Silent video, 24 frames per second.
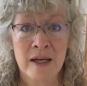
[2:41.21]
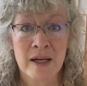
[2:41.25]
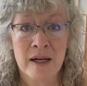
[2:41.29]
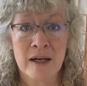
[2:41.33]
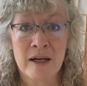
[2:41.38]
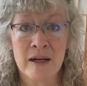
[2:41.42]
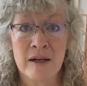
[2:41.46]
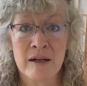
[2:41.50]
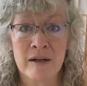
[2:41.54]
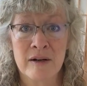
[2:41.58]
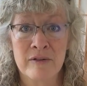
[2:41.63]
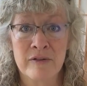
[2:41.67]

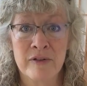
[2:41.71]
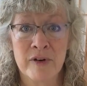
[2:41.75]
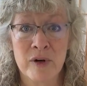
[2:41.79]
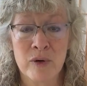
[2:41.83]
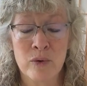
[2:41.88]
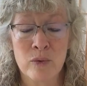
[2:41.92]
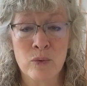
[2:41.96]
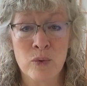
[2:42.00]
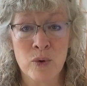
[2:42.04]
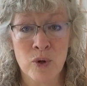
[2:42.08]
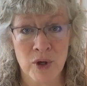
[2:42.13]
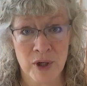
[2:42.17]
of
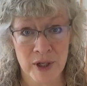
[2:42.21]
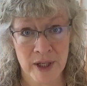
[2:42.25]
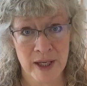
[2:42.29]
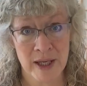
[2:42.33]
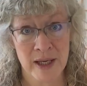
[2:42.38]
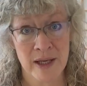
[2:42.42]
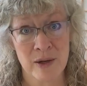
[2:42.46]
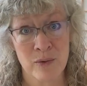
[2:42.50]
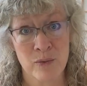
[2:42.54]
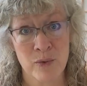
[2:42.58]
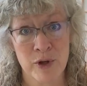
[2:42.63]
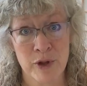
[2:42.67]

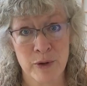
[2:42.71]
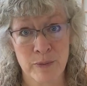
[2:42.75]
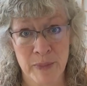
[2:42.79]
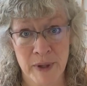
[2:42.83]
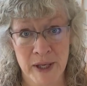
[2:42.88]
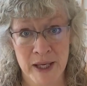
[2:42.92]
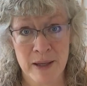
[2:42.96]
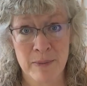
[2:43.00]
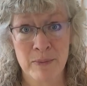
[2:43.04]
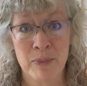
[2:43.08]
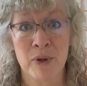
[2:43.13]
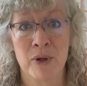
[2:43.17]
working with
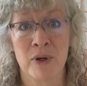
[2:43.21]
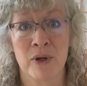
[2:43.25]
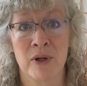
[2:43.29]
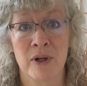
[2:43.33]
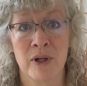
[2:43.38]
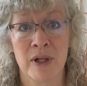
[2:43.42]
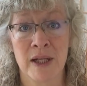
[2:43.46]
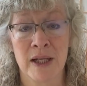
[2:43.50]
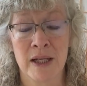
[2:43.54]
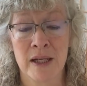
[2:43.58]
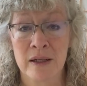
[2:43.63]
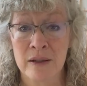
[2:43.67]

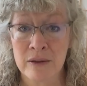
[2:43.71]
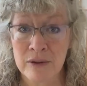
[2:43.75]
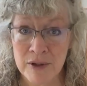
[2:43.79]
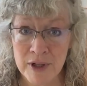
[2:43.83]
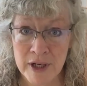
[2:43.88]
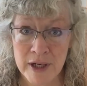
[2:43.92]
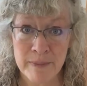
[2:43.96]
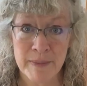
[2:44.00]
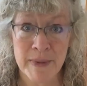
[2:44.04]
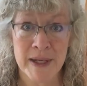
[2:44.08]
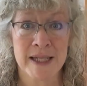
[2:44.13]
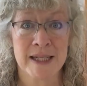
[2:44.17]
people,
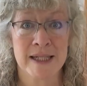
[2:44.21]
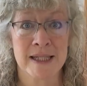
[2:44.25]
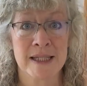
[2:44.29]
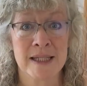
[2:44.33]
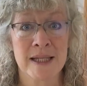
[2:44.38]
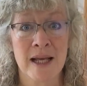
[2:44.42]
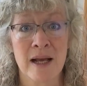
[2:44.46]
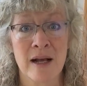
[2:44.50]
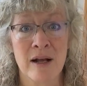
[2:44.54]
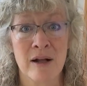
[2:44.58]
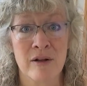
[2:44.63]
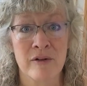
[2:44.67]
including
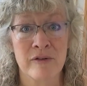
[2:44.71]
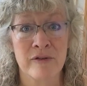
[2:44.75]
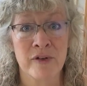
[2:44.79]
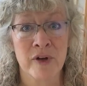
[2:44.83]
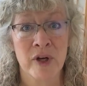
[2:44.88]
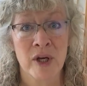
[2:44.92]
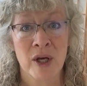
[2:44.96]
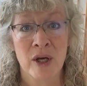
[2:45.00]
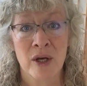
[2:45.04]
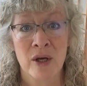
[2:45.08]
myself,